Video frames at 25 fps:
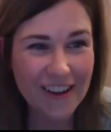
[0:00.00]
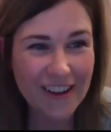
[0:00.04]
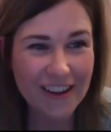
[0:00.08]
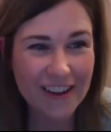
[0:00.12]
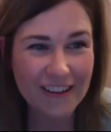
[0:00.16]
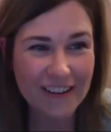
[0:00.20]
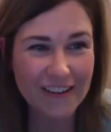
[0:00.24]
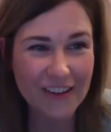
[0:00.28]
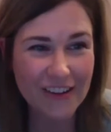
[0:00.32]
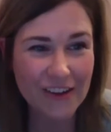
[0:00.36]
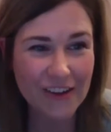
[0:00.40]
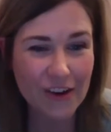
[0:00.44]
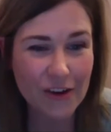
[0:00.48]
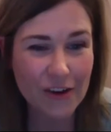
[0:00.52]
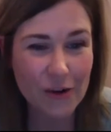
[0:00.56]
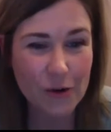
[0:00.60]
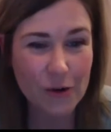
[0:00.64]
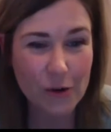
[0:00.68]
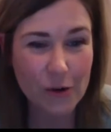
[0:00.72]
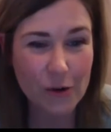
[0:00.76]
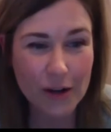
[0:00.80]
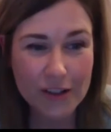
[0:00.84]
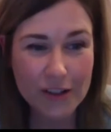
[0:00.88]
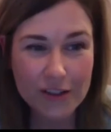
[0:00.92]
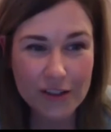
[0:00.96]
If there are
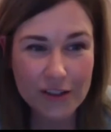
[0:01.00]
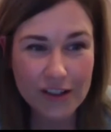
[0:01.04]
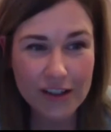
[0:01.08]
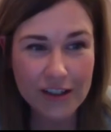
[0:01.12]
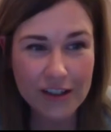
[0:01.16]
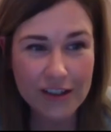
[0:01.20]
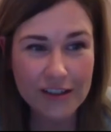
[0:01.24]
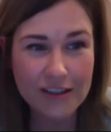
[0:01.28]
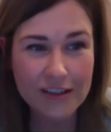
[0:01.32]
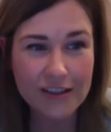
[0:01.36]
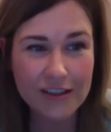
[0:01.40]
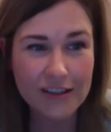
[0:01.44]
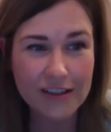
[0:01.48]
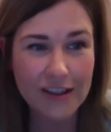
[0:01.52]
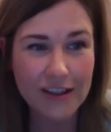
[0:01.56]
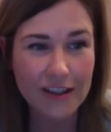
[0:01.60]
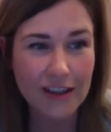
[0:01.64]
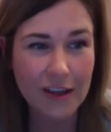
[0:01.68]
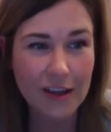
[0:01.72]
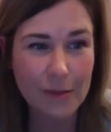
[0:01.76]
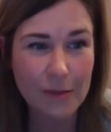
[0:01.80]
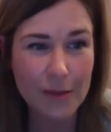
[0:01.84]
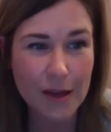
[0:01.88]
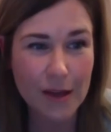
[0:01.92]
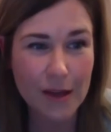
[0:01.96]
questions that
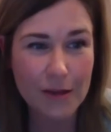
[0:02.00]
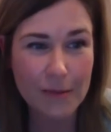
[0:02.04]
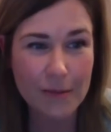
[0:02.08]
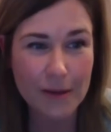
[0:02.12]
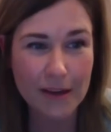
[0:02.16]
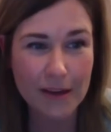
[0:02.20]
come up